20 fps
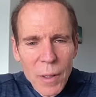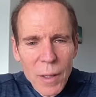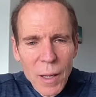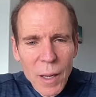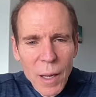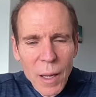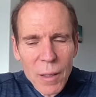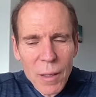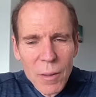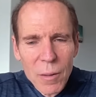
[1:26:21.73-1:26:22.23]

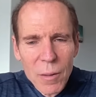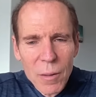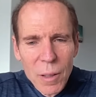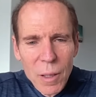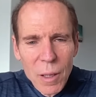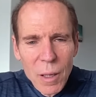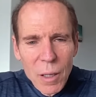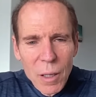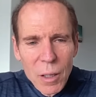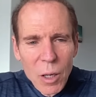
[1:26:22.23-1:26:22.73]
and
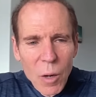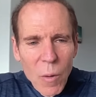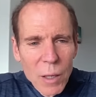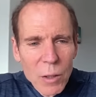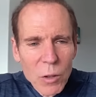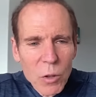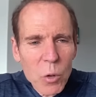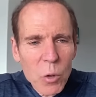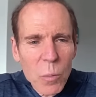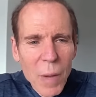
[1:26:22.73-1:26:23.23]
you know I
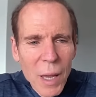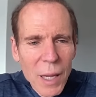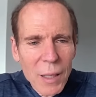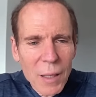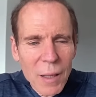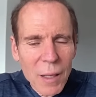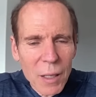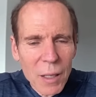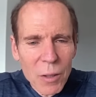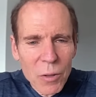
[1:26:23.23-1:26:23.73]
do
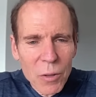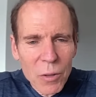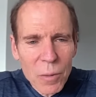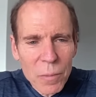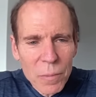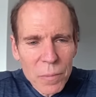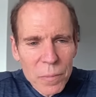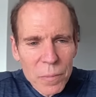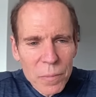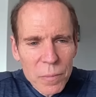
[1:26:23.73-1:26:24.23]
make
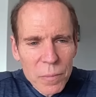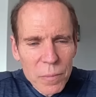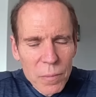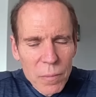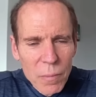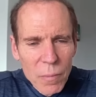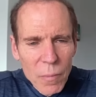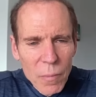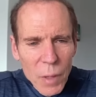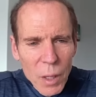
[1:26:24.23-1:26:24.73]
these
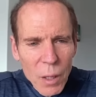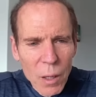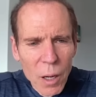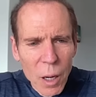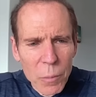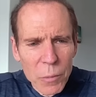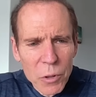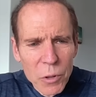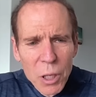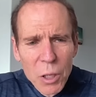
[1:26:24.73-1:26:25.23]

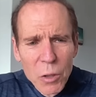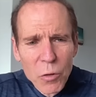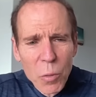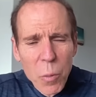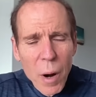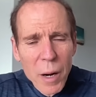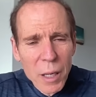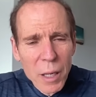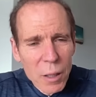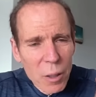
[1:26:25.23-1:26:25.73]
um,
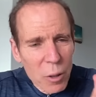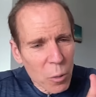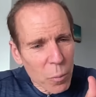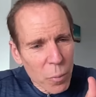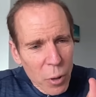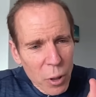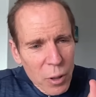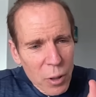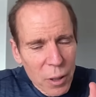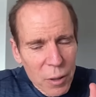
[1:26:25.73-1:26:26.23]
T20 little
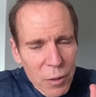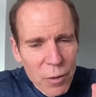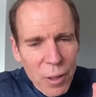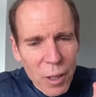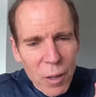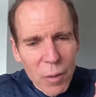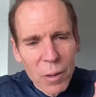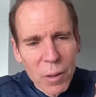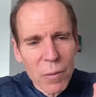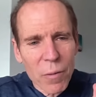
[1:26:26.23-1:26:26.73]
booklets that
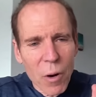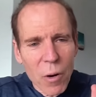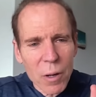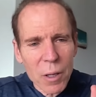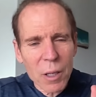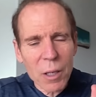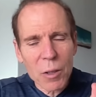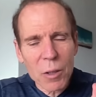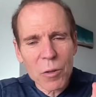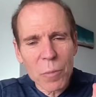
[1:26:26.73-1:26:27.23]
are very
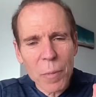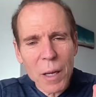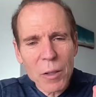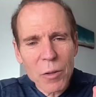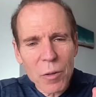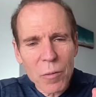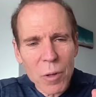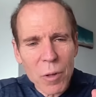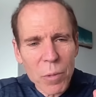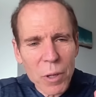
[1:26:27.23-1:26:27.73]

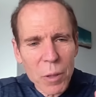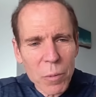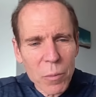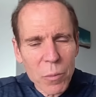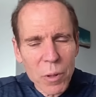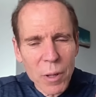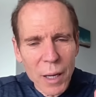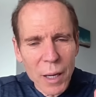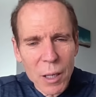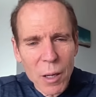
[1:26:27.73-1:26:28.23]
inexpensive that people
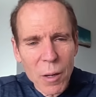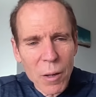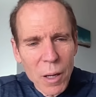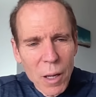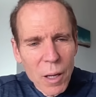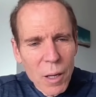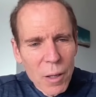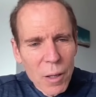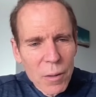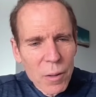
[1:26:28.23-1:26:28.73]
put like a,
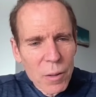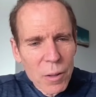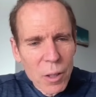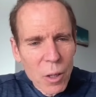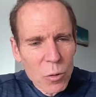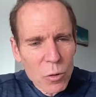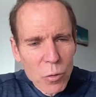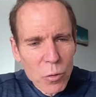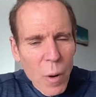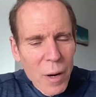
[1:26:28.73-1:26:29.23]
you
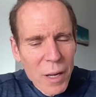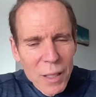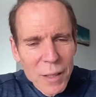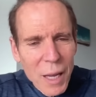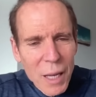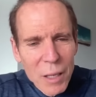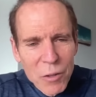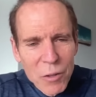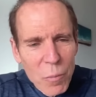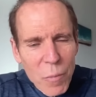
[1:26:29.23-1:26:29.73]
know, 20
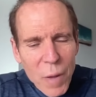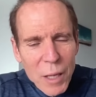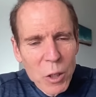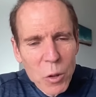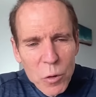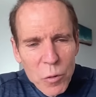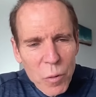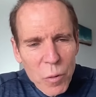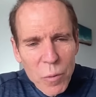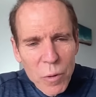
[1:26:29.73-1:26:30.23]
days of
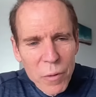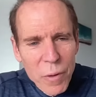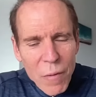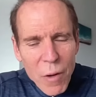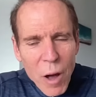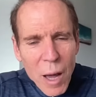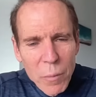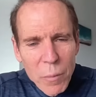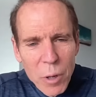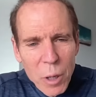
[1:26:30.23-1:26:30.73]
menus for if you have a
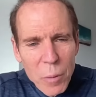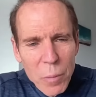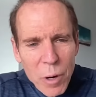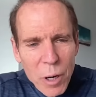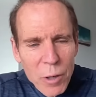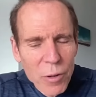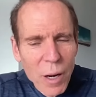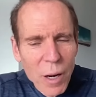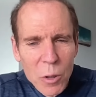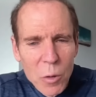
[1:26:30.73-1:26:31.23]
high blood
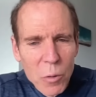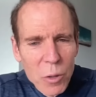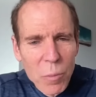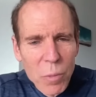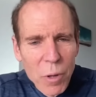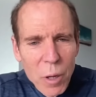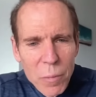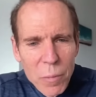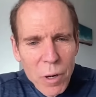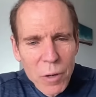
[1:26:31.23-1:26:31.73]
pressure, how to lower your
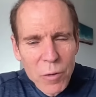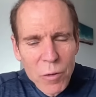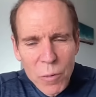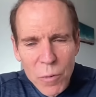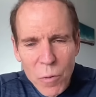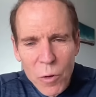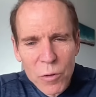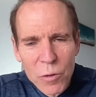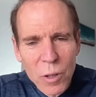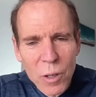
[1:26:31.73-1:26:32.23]
blood pressure,
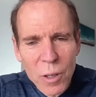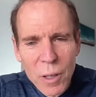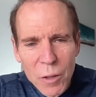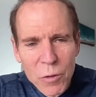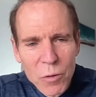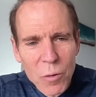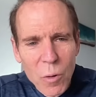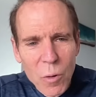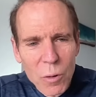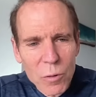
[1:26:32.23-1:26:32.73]
reverse your
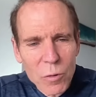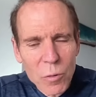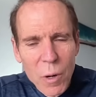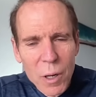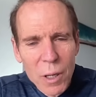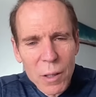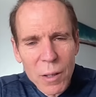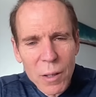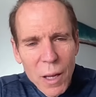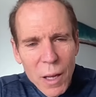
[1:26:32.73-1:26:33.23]
cholesterol, or
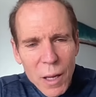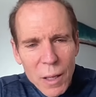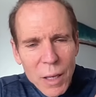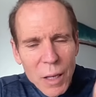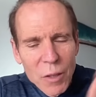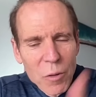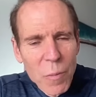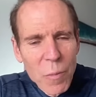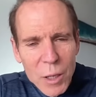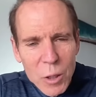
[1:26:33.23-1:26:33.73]
20
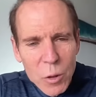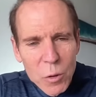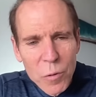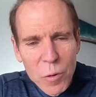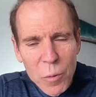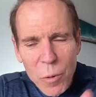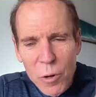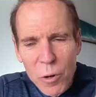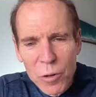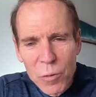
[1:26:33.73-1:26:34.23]
days of menus for
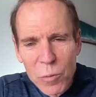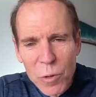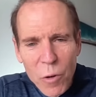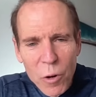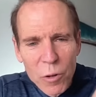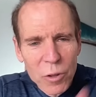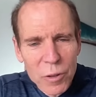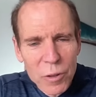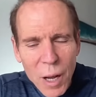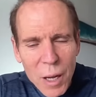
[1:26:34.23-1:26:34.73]
a person
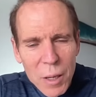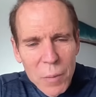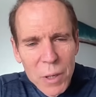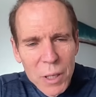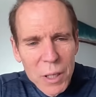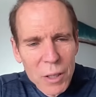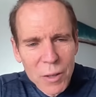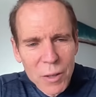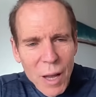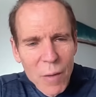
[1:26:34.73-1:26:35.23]
reversing
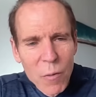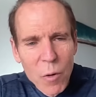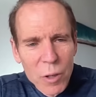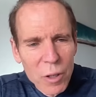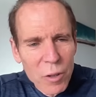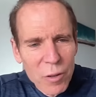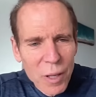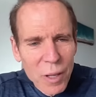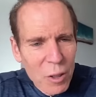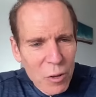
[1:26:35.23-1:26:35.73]
diabetes. I have all
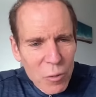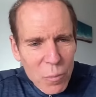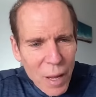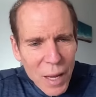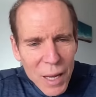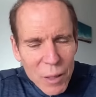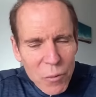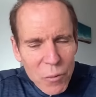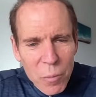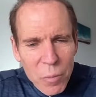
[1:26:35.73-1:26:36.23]
these things
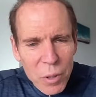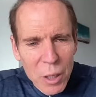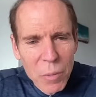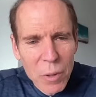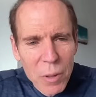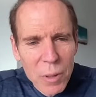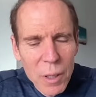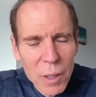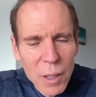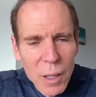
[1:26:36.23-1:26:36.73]
made for people.